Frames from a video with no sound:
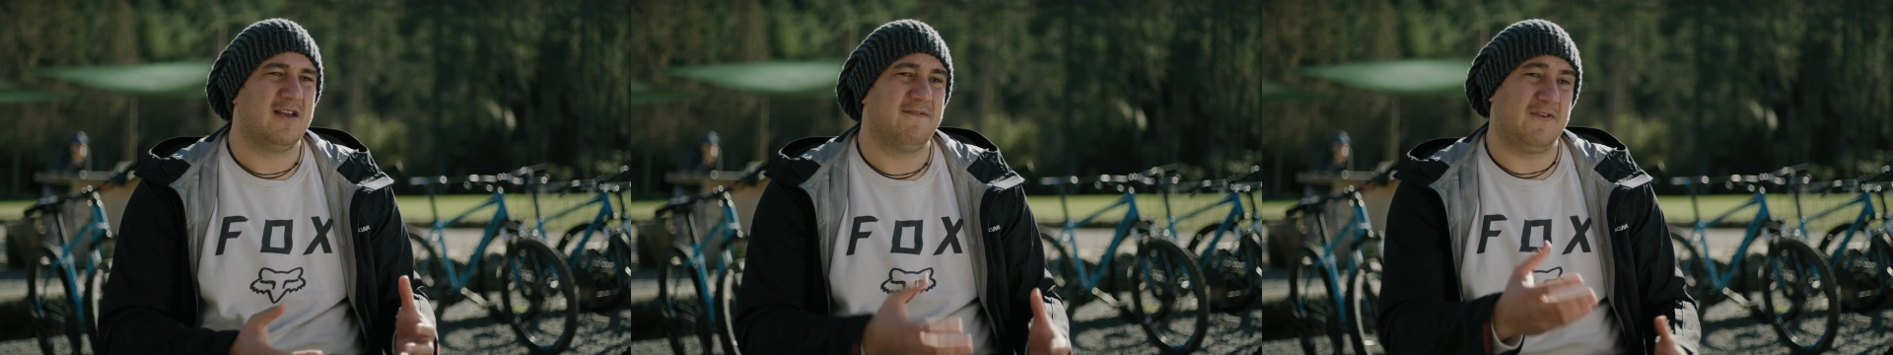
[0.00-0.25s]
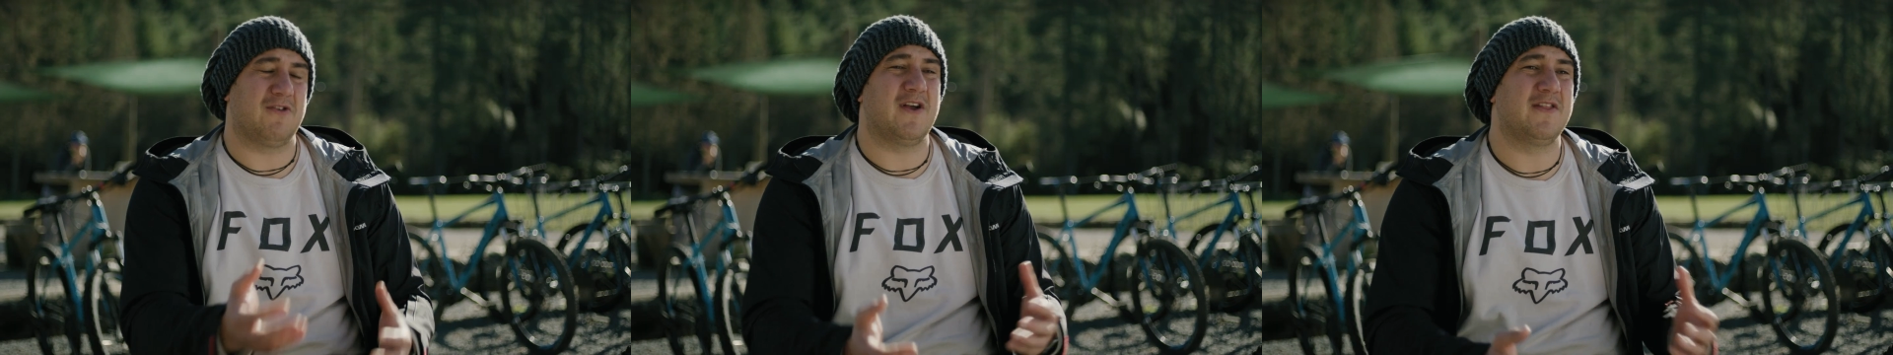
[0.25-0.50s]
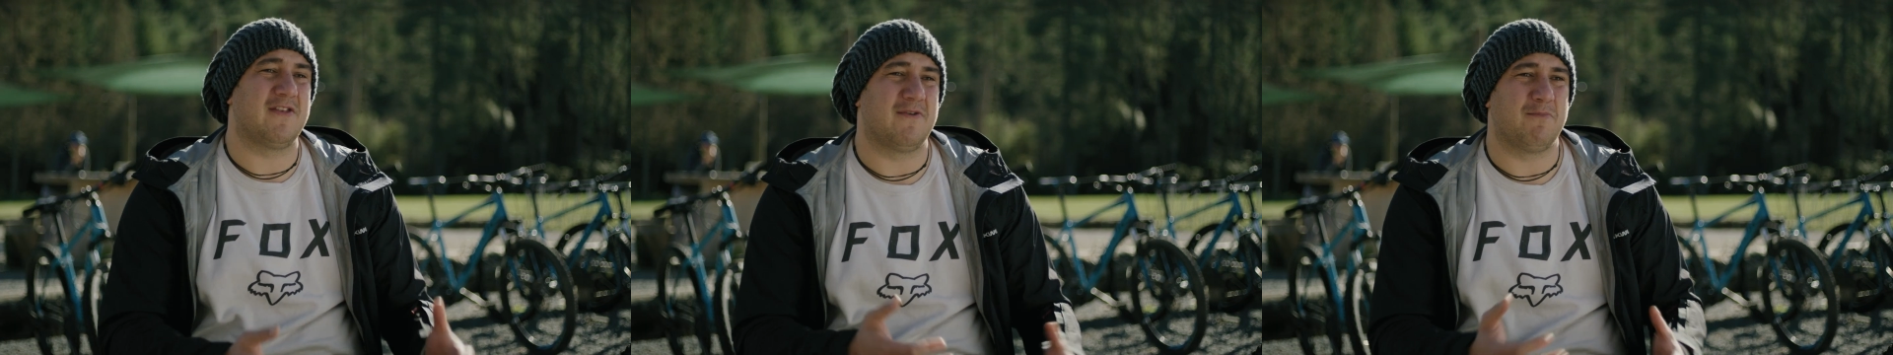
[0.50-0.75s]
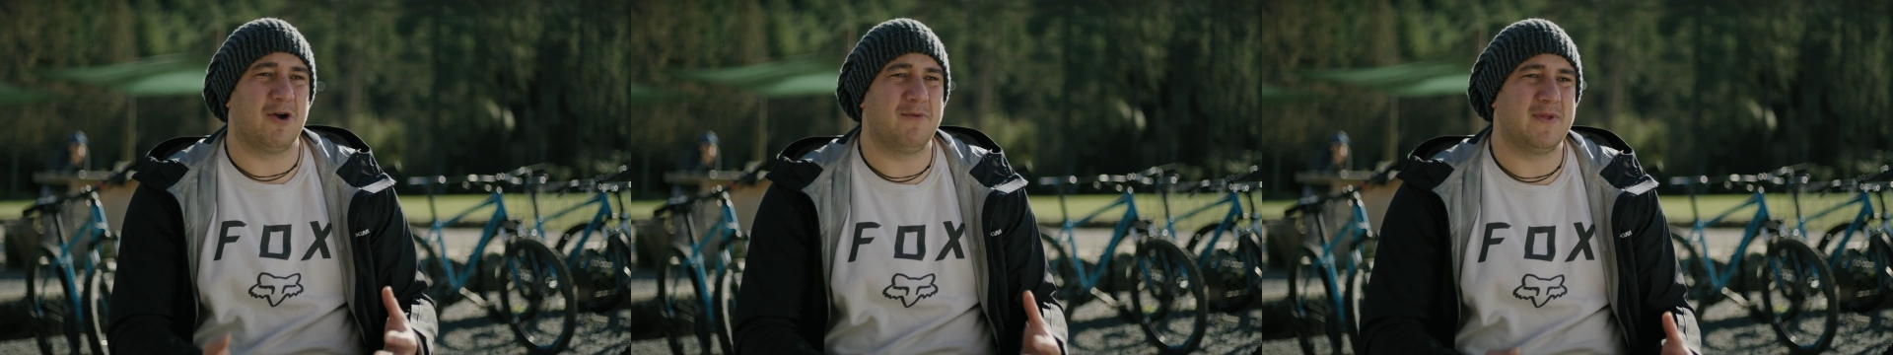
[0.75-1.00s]
feels like there's a
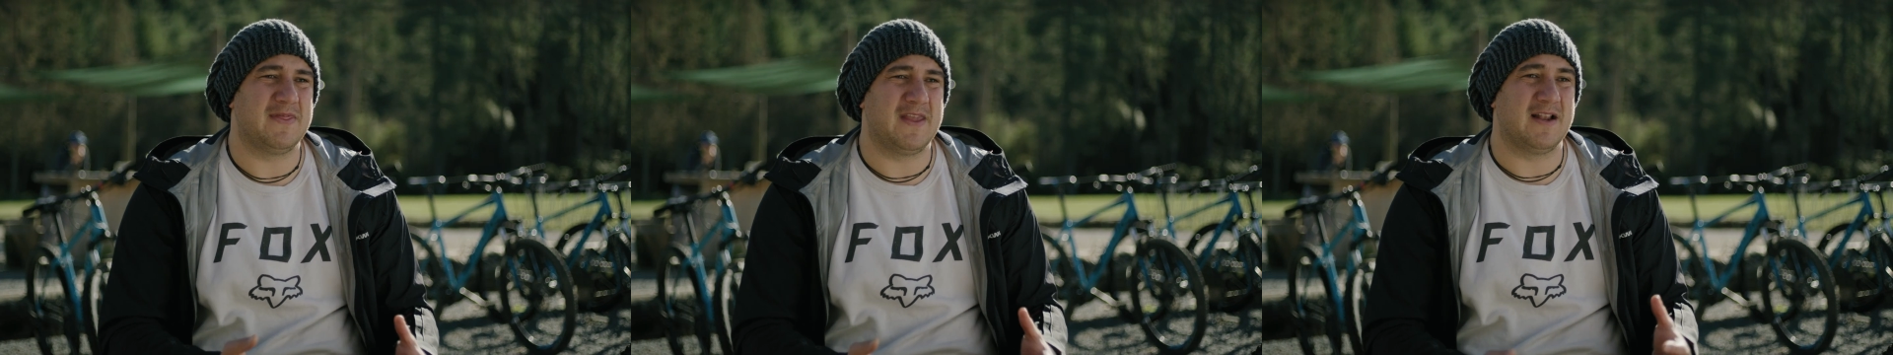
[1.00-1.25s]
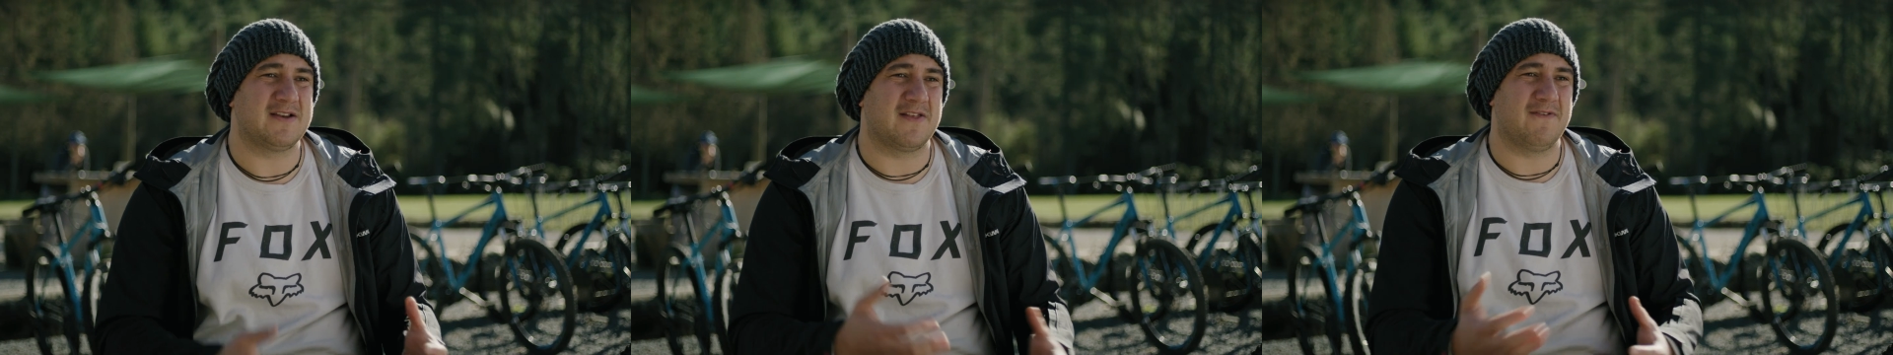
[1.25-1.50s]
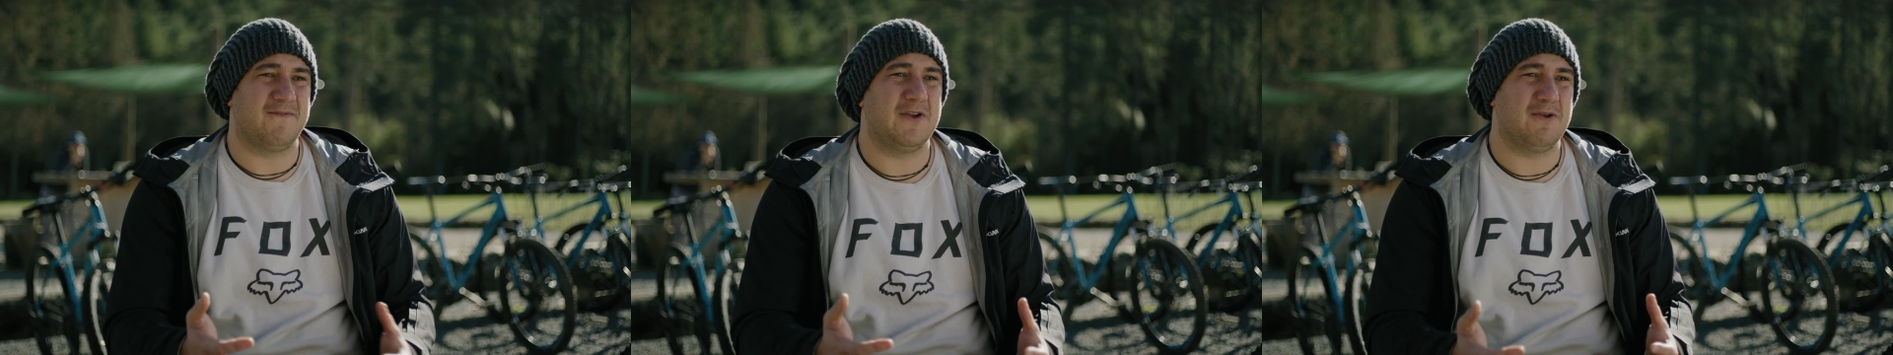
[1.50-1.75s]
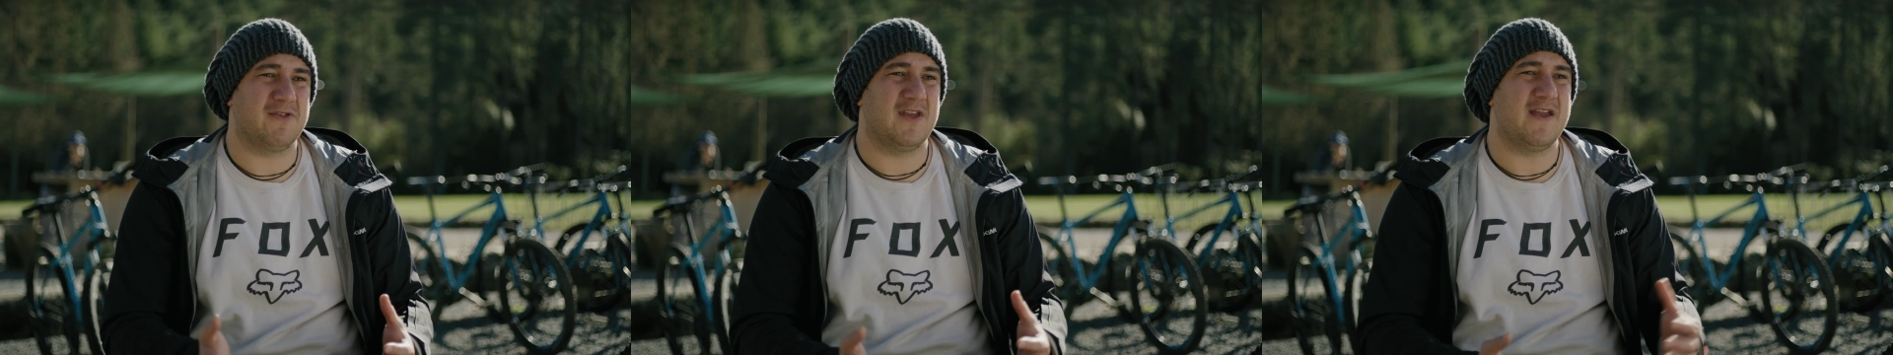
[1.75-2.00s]
moment that doesn't
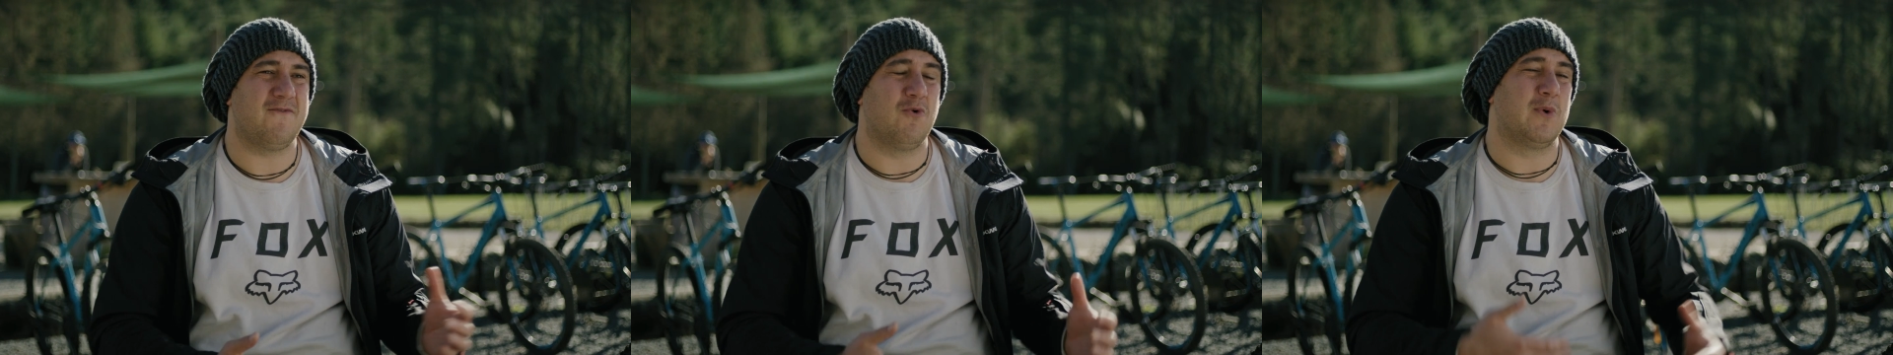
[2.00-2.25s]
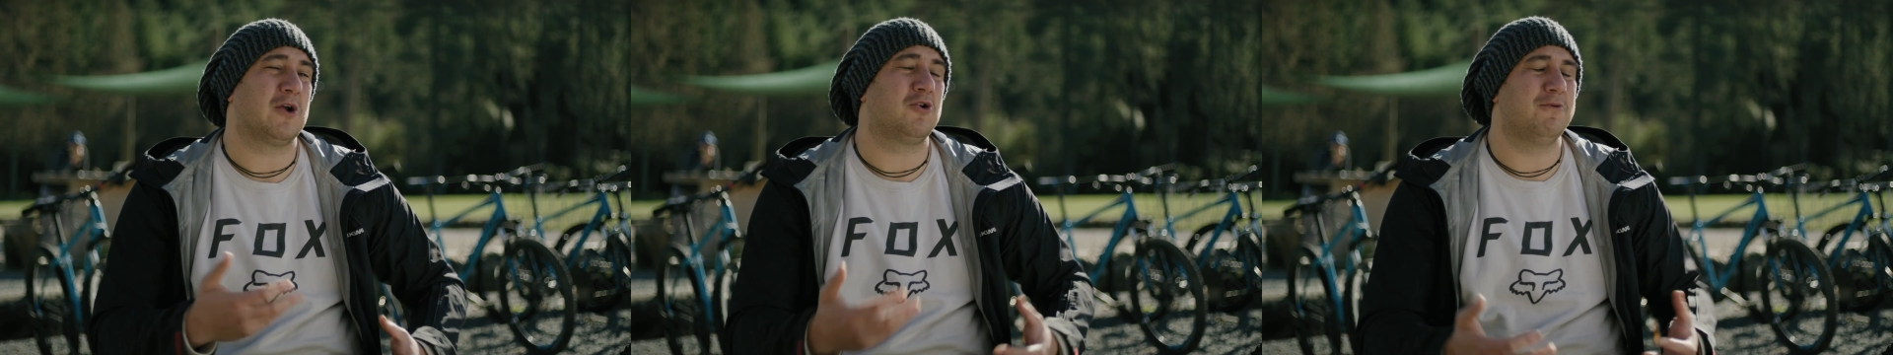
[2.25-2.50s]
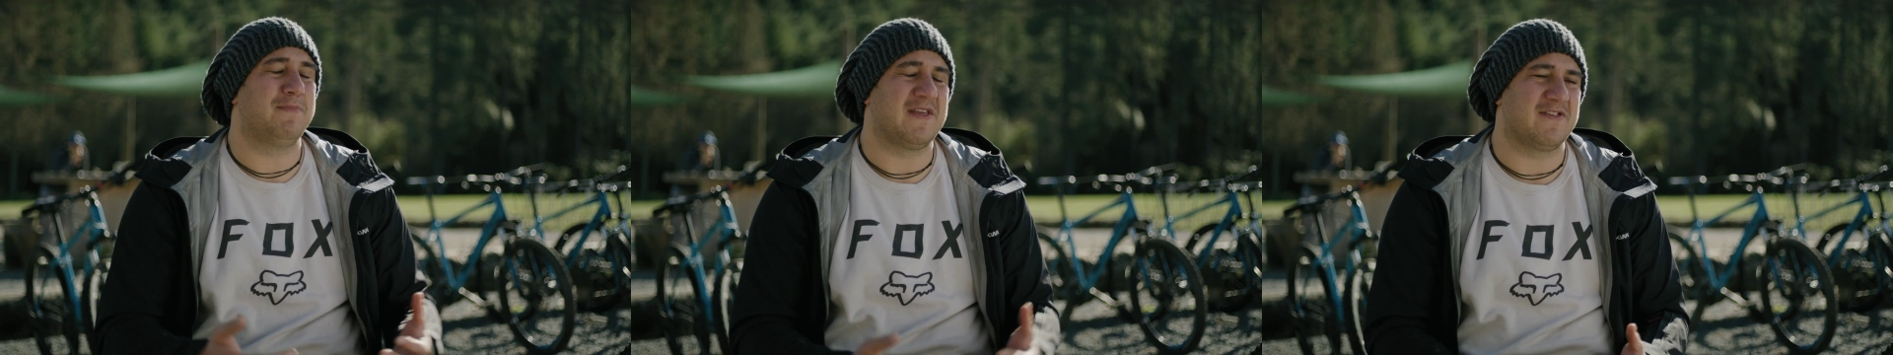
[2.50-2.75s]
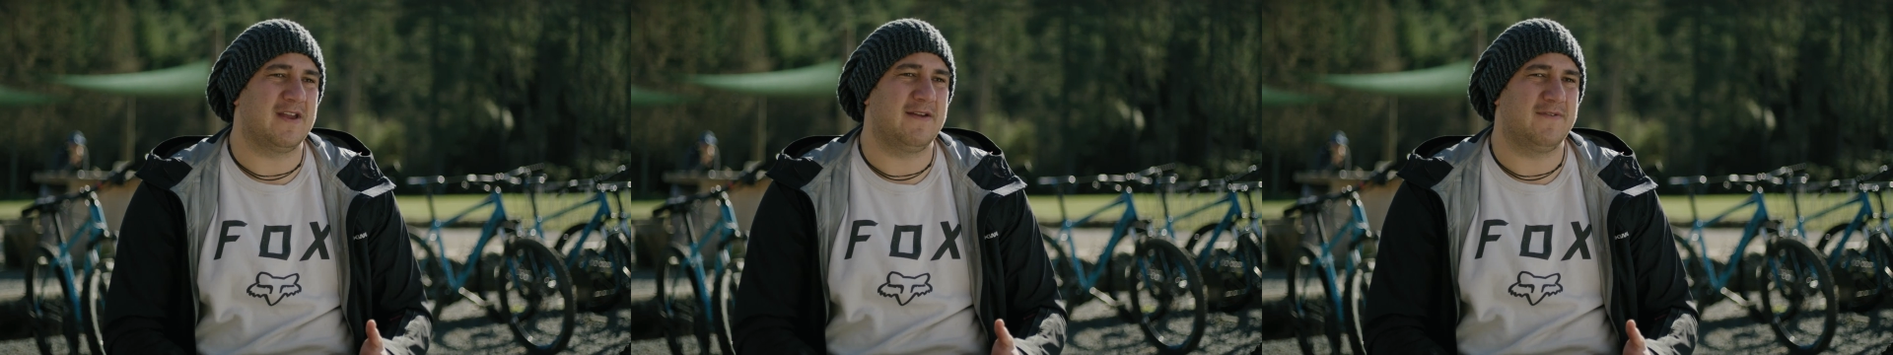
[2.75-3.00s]
feel safe or where it could be
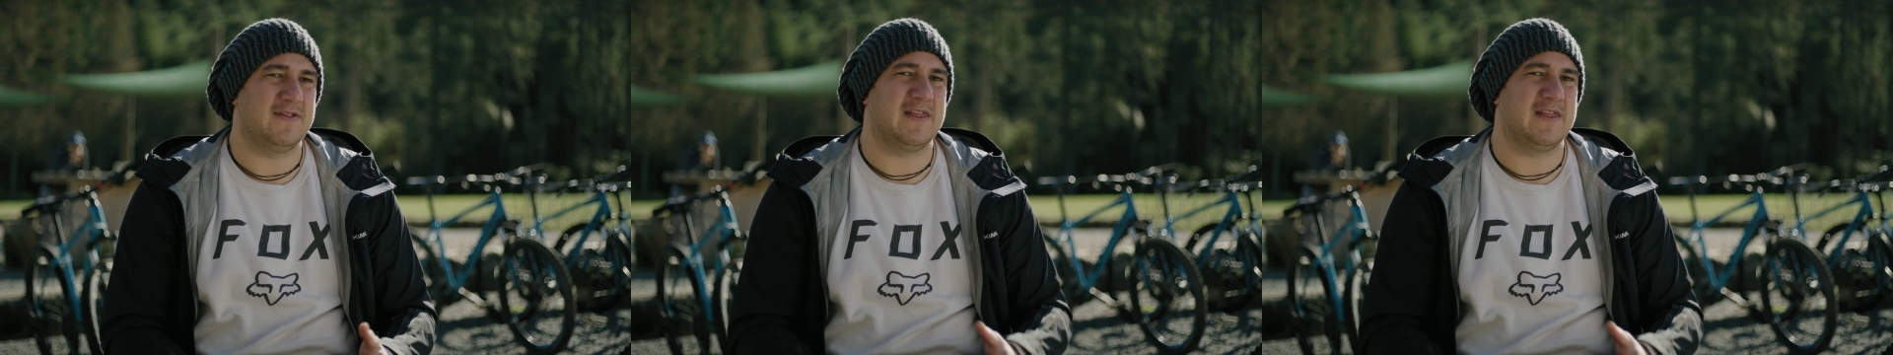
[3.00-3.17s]
safer,